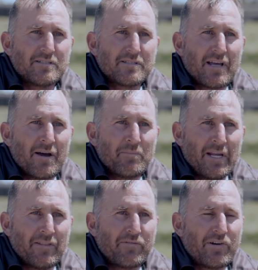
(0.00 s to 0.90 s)
It's
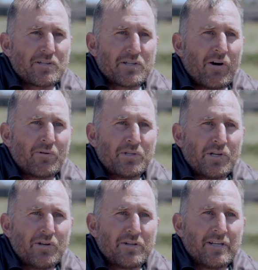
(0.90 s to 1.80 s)
being the first Holden
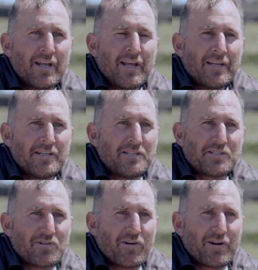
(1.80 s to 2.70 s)
Ute, and you can
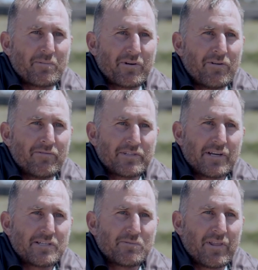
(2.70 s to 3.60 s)
just strike up a
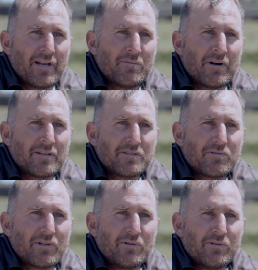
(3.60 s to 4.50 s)
conversation with anyone. It's
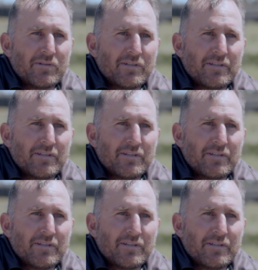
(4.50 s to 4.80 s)
really good.